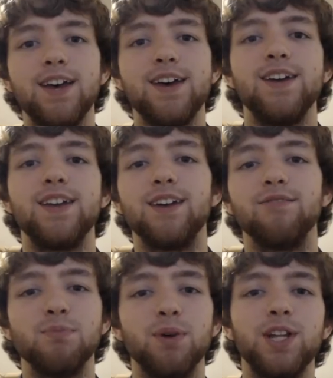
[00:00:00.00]
Hey
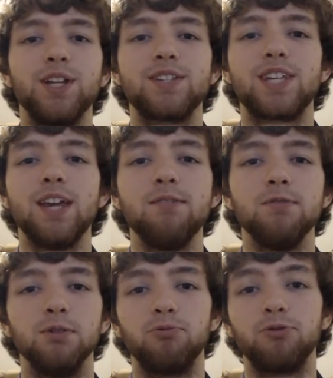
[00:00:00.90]
everybody, it's
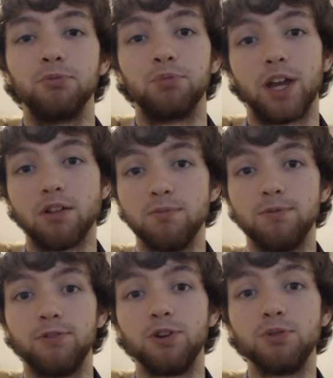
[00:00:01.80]
Caleb from
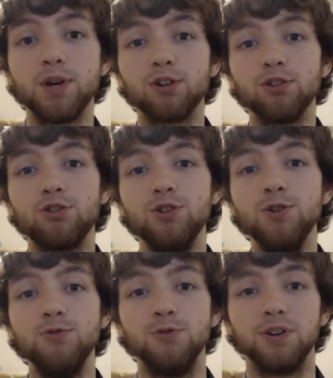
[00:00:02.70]
Caleb the Video Maker
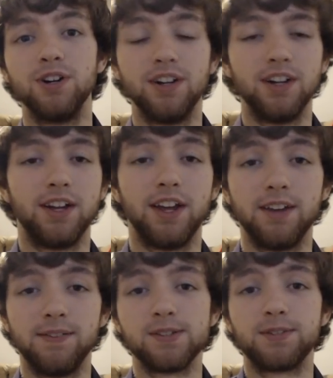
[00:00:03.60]
two,
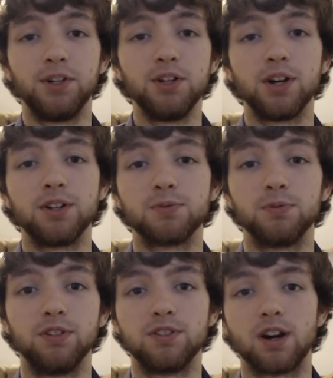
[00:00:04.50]
and in this video I just
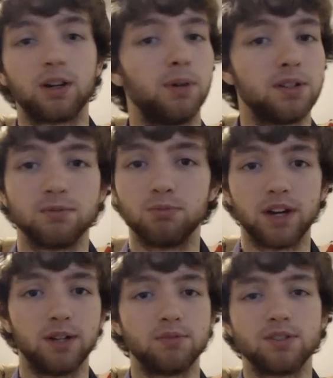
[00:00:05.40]
wanted to talk about some
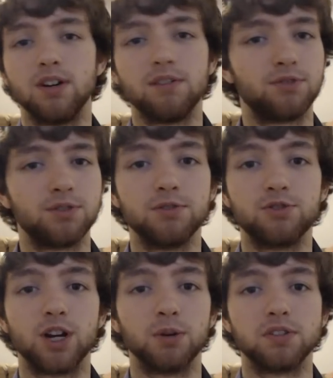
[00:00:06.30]
random stuff just to
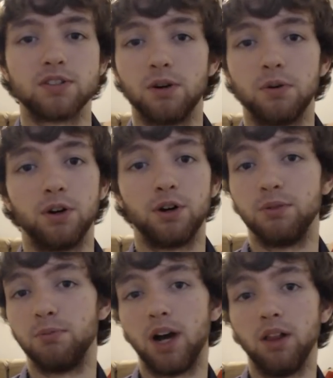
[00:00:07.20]
share what's going
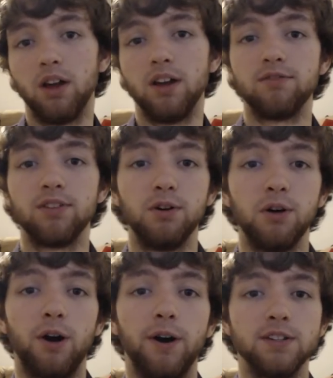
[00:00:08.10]
on in my life.
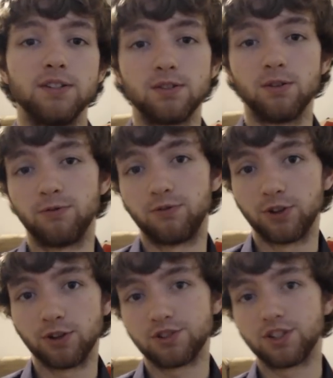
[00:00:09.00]
Alright, so
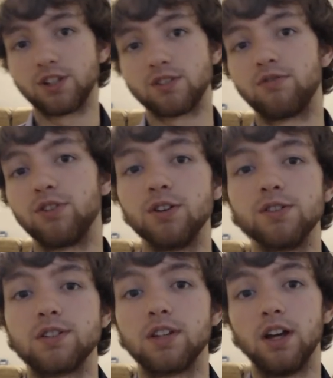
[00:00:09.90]
first things
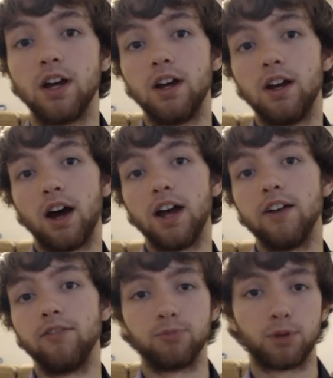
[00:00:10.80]
first,
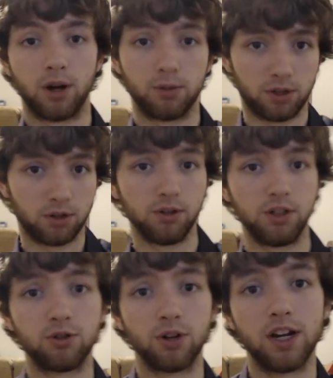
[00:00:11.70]
I have, I'm
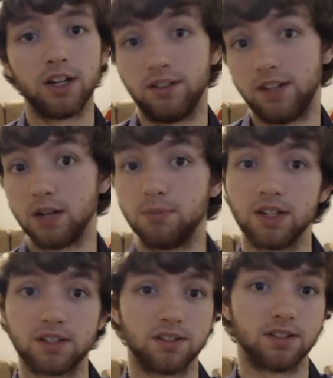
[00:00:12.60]
currently creating a
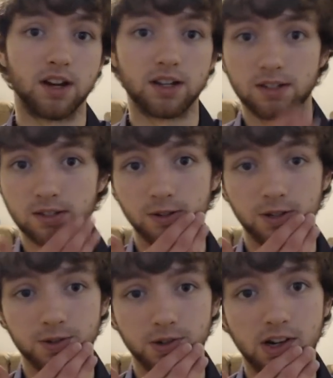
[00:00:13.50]
database design
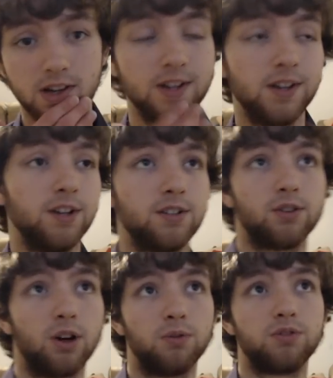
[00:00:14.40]
series, right?
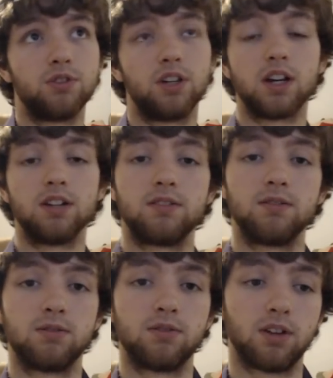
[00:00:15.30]
So I want you
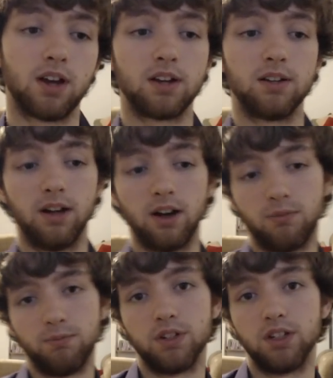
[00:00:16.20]
guys to kind of
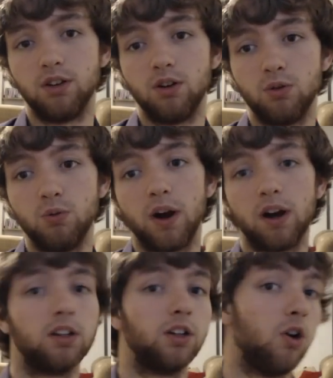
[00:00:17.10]
help me know
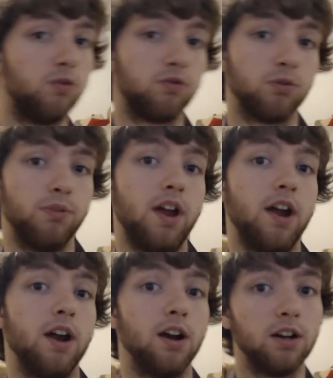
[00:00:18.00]
where to go from
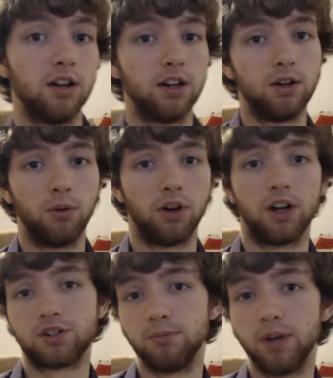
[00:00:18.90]
there, what
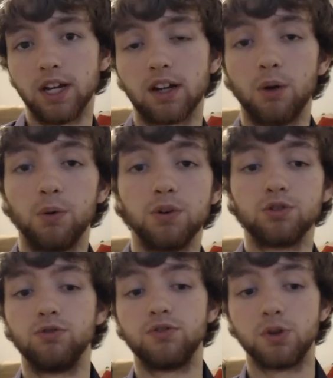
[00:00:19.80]
I should make. I
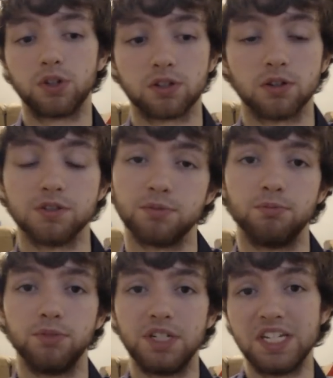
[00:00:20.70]
want to focus on
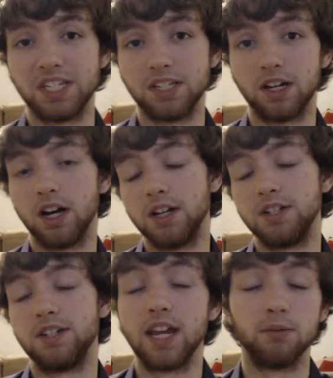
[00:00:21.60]
some dis,
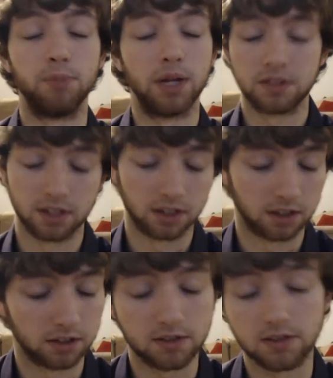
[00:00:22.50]
uh,
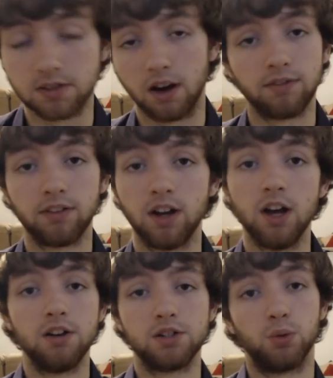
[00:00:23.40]
databasing stuff,
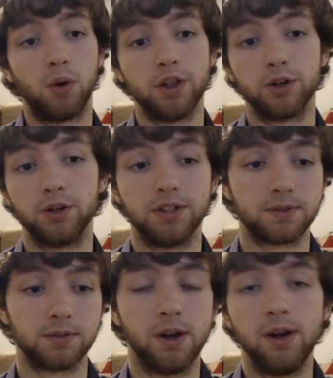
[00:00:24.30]
so whether
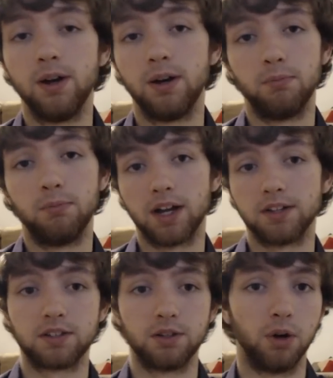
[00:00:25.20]
it's
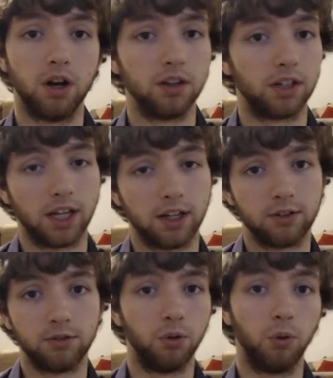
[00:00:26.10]
MySQL
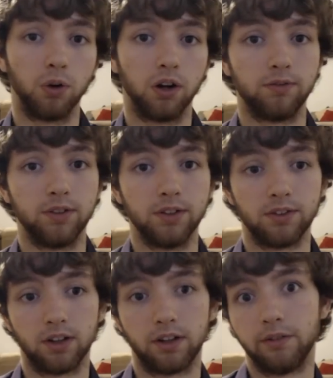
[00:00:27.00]
again, or if
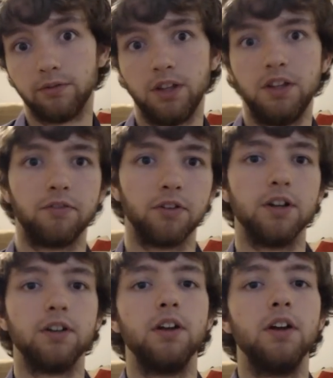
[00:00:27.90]
it's a, a
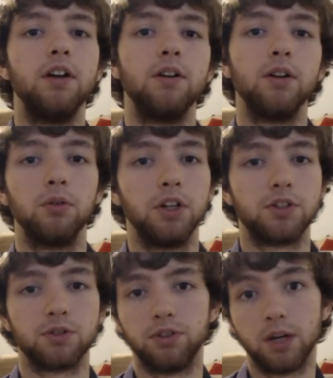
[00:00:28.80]
different
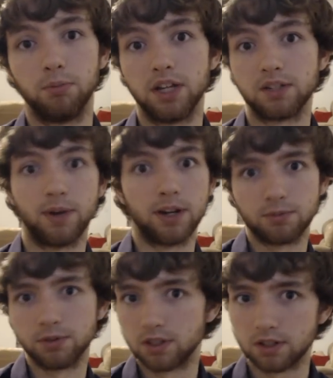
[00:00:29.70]
relational database
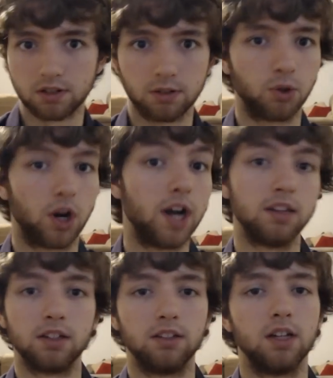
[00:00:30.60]
management system or
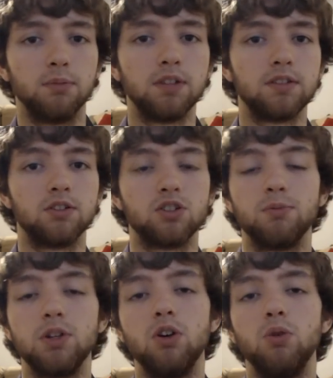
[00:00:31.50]
anything databasing,
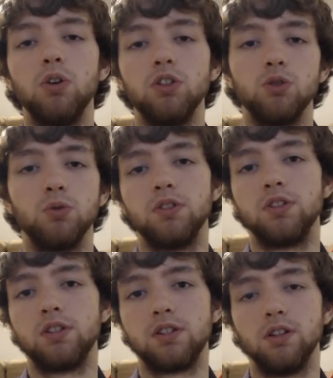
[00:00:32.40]
just let me know what you would
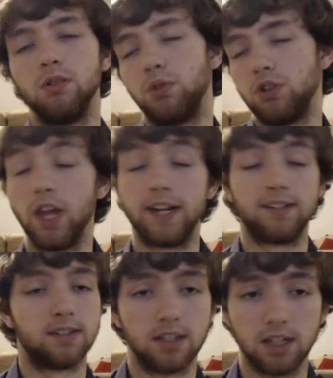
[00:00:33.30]
would
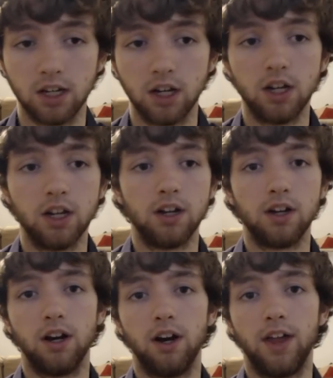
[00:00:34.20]
like to see
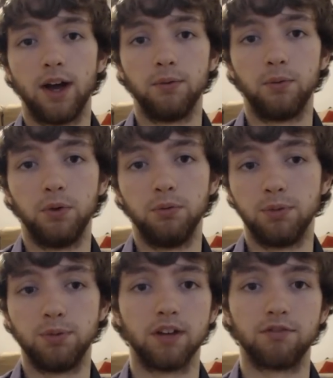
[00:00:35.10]
uh, that
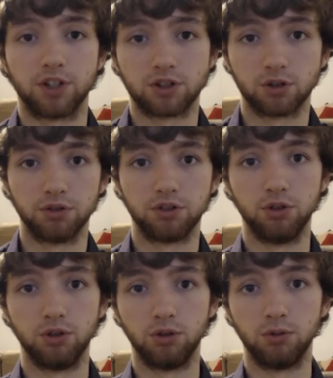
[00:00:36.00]
would be beneficial
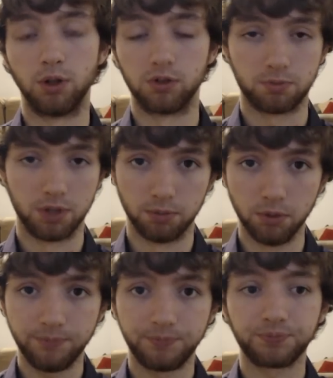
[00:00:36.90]
to most
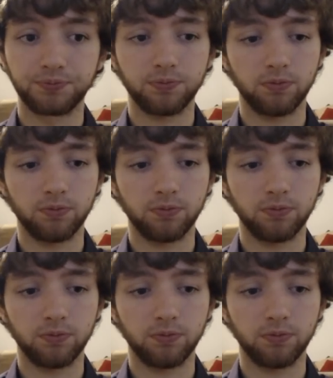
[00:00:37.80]
people.